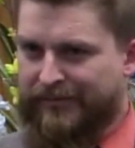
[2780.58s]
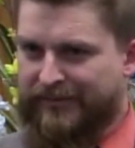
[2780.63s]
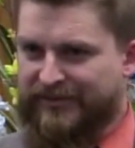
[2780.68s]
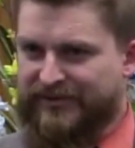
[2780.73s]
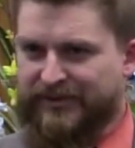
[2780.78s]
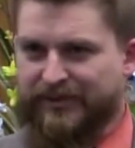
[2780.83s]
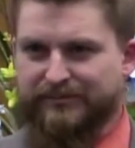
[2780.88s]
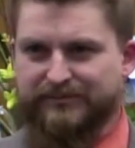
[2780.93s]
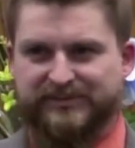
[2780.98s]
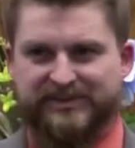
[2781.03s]

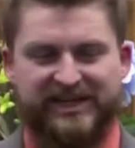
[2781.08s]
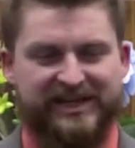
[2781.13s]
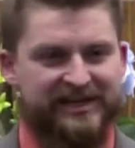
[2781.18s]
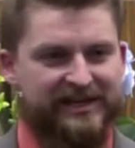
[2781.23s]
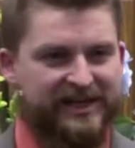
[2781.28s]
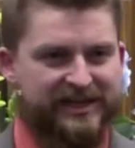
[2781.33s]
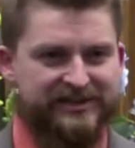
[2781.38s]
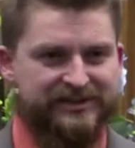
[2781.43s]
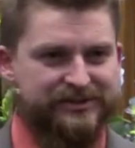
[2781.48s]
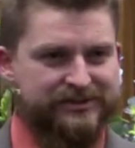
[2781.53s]
Some
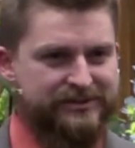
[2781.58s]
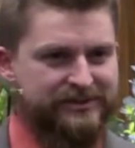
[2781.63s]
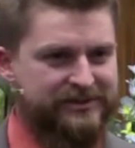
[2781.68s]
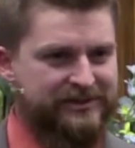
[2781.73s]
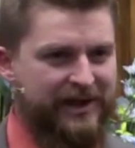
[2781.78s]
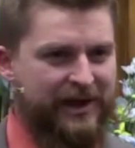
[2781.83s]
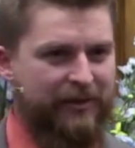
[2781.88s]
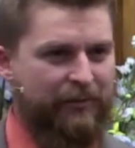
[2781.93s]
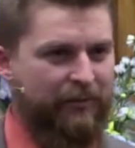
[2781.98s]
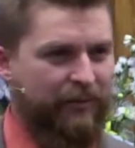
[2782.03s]
teenagers
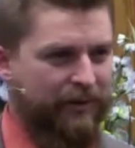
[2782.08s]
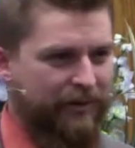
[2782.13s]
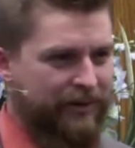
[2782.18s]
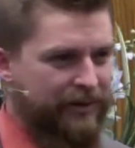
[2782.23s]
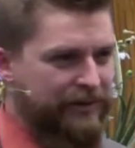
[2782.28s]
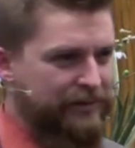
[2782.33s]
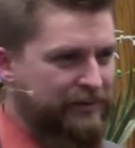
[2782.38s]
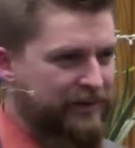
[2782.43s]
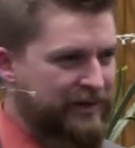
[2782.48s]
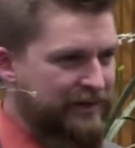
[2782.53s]
that
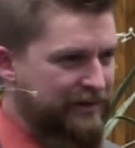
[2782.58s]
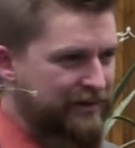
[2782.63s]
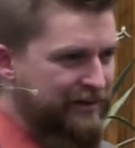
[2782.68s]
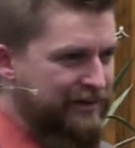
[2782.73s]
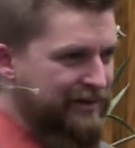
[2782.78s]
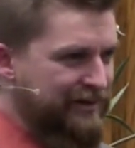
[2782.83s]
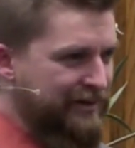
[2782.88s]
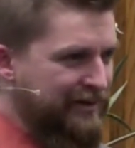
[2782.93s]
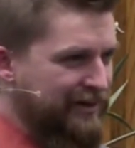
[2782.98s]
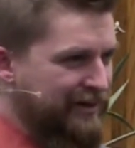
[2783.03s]
worry me
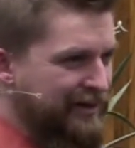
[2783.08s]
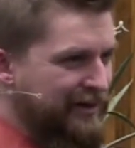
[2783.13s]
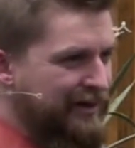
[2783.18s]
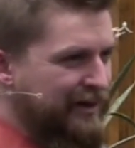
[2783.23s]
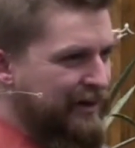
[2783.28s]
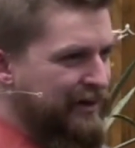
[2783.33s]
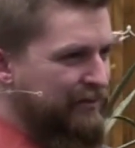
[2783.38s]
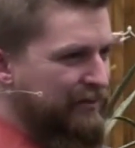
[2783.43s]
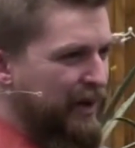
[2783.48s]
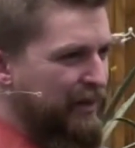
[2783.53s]

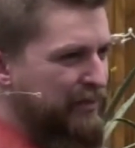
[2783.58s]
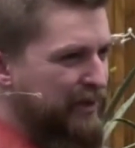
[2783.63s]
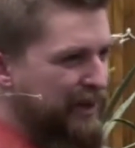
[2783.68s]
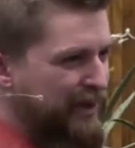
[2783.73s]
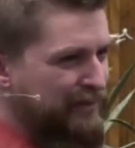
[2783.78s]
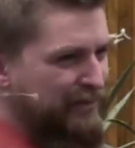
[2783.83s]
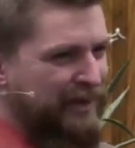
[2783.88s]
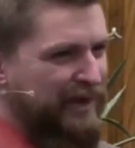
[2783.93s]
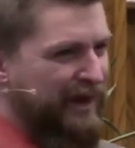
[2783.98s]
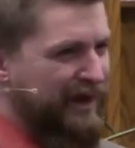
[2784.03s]
by
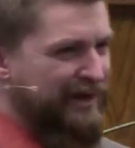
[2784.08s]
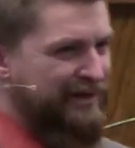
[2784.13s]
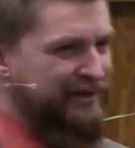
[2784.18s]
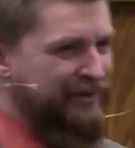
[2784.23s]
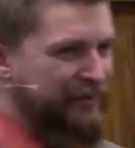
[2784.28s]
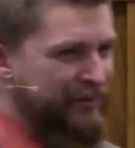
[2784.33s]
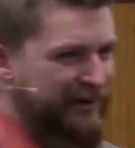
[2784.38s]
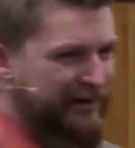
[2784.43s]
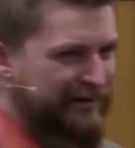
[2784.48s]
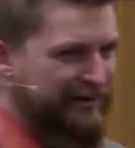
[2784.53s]
being behind
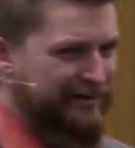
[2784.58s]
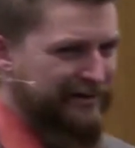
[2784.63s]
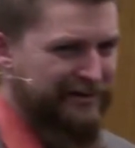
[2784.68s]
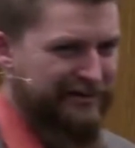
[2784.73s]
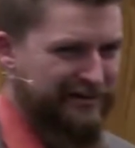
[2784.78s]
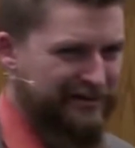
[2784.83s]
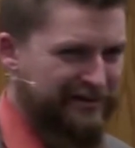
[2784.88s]
a wheel.